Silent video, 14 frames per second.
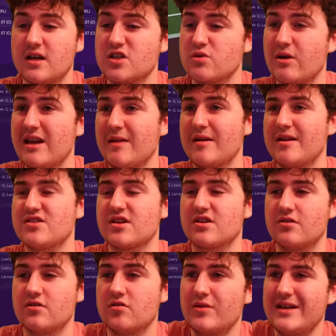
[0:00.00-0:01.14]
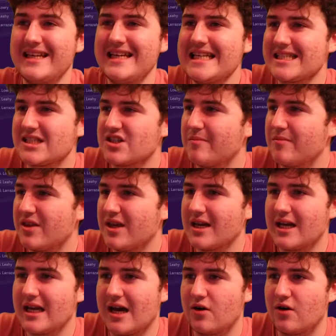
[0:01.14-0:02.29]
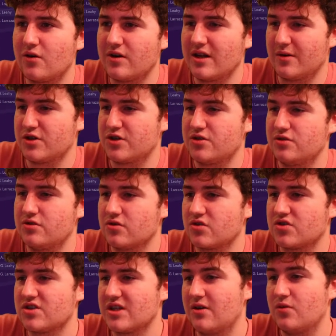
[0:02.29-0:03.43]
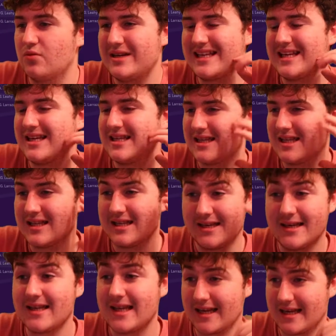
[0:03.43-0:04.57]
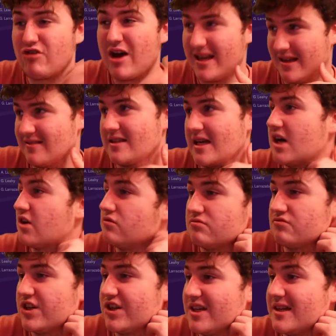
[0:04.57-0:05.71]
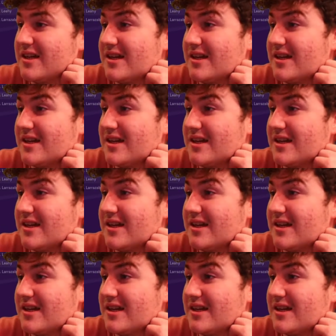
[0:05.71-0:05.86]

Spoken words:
20 minutes to go. We need something now that we're two goals down. We need it, like, right now, really.